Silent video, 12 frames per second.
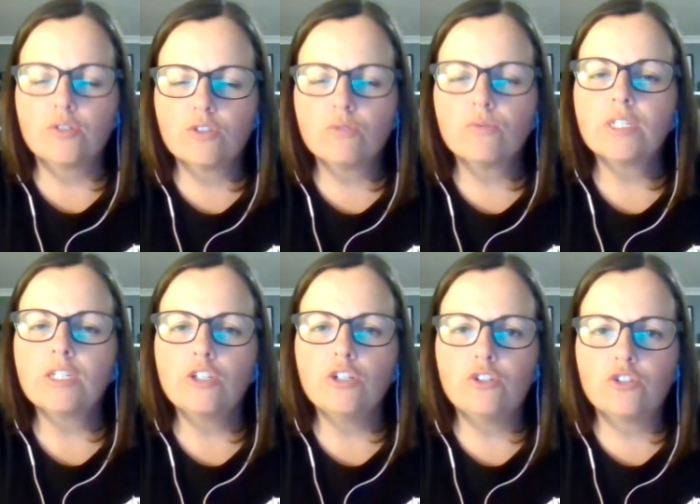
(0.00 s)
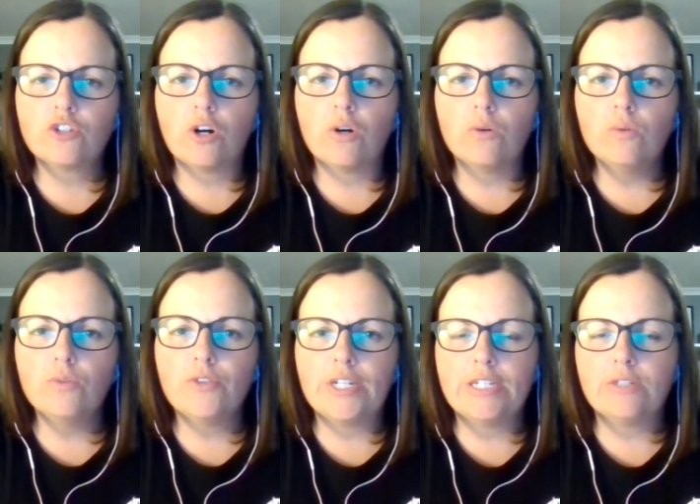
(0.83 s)
So it's a really huge
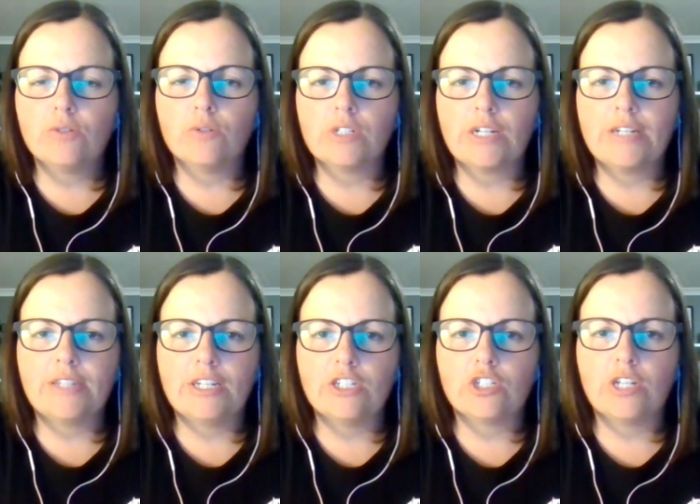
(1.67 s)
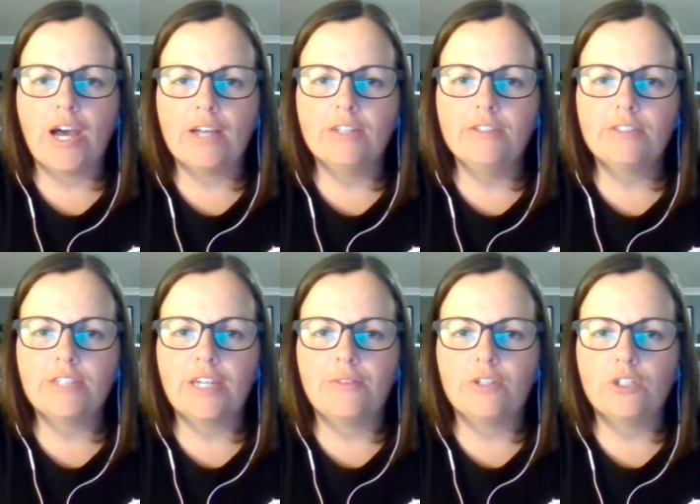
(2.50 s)
goal that his organisation has,
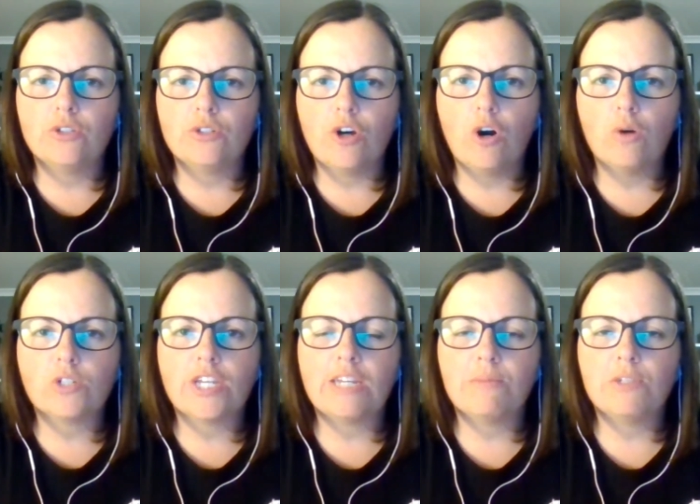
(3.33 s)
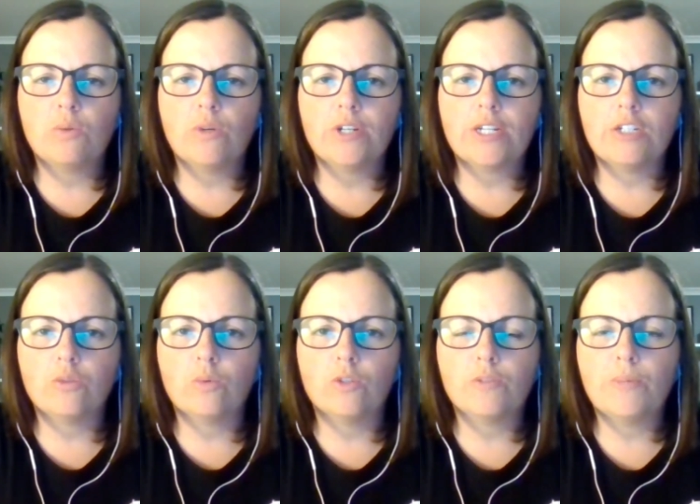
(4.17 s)
and that you know the whole team is working
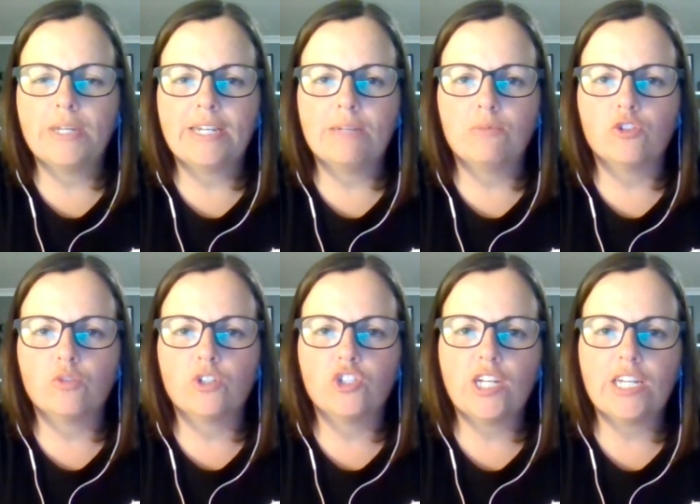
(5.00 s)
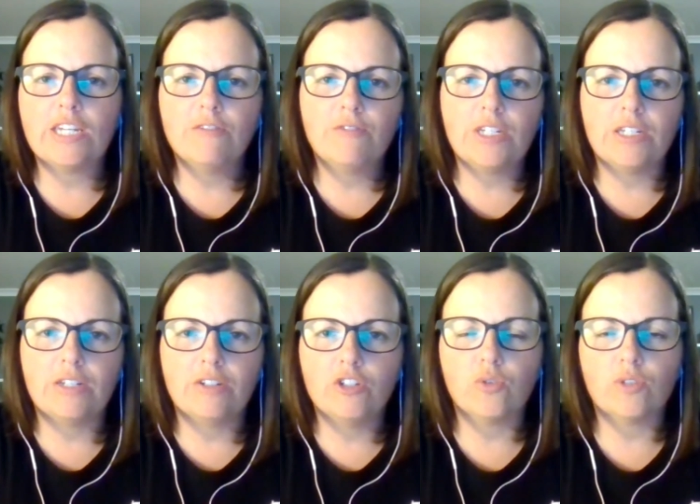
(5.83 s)
towards being able to achieve in
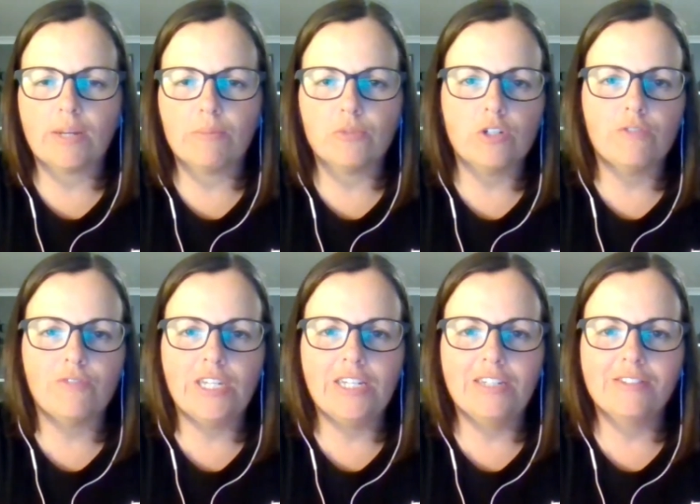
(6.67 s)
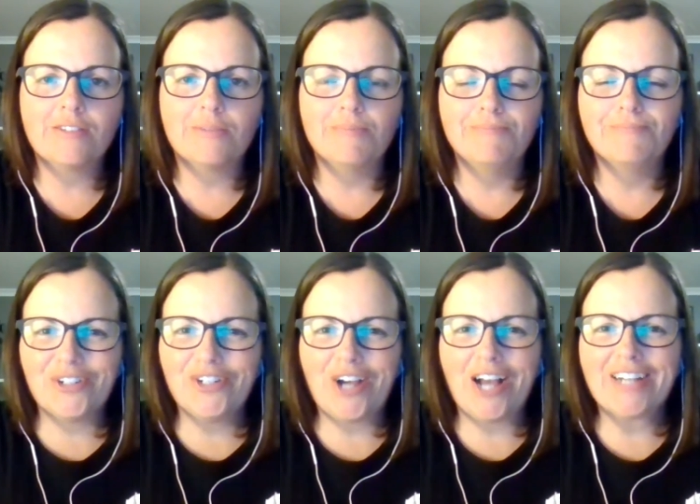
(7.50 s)
a short number of years. So
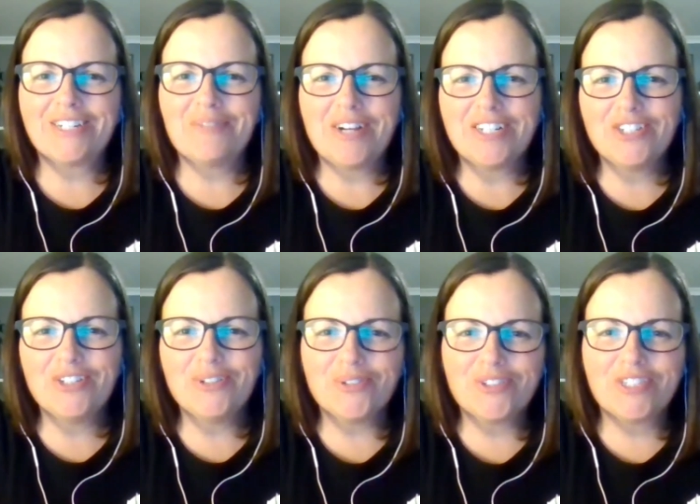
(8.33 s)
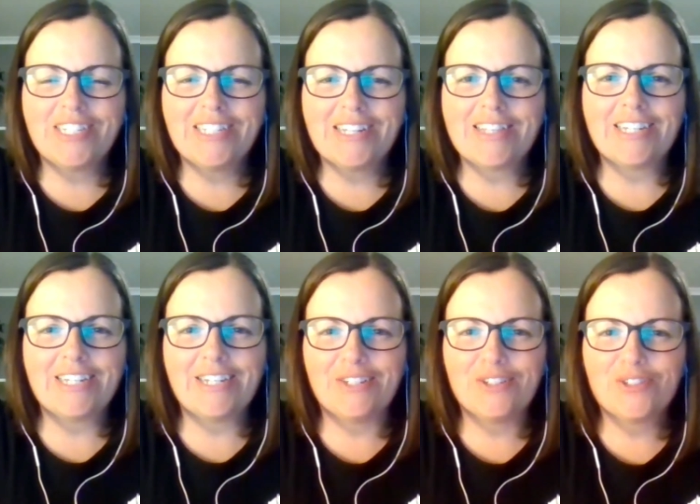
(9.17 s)
I can imagine you're all sitting there
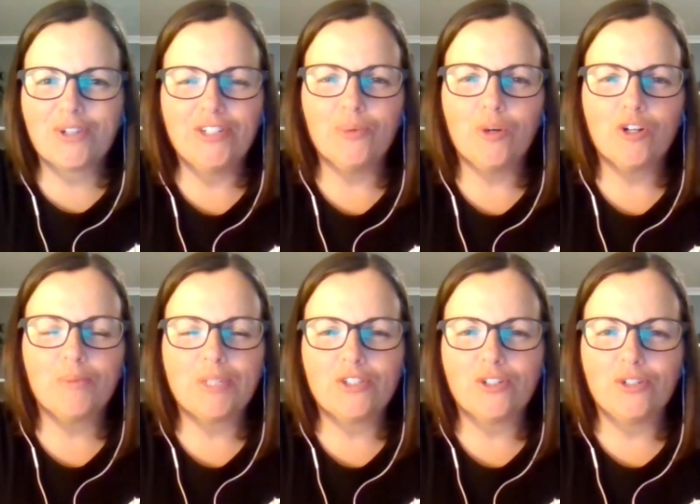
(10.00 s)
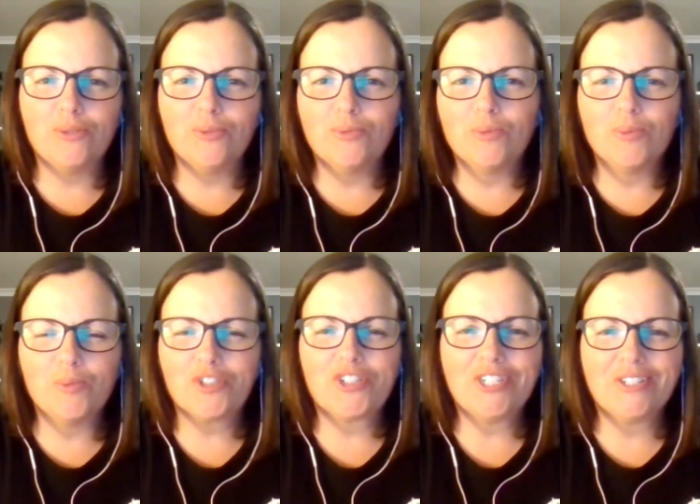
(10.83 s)
thinking, you know, what can we do?
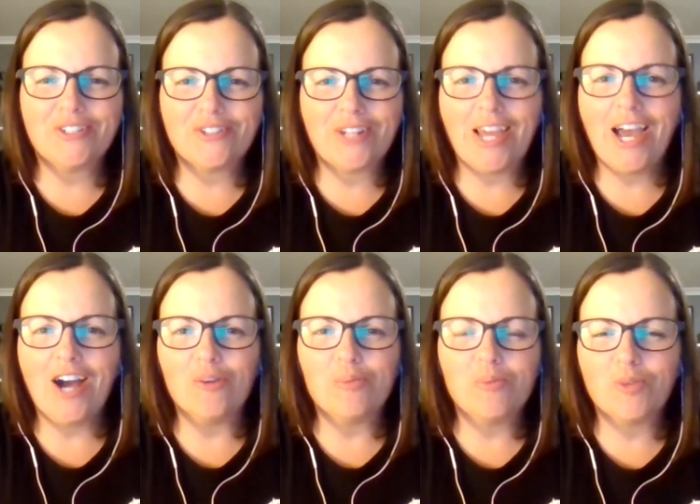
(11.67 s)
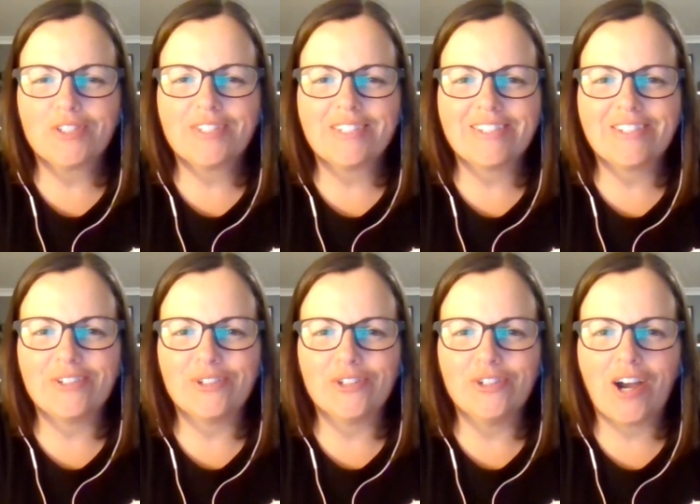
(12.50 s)
What's she going to do to help? What's this,
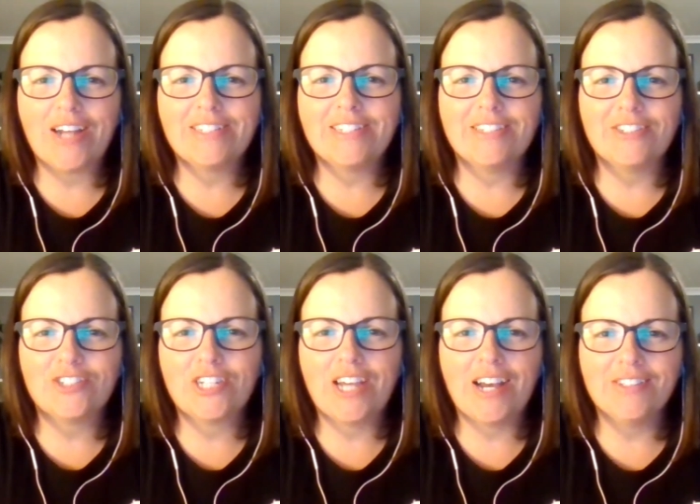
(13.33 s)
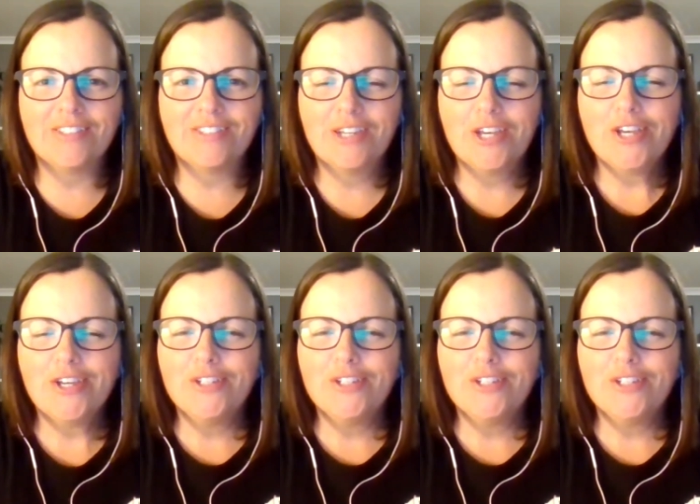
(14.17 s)
you know, idea that she has?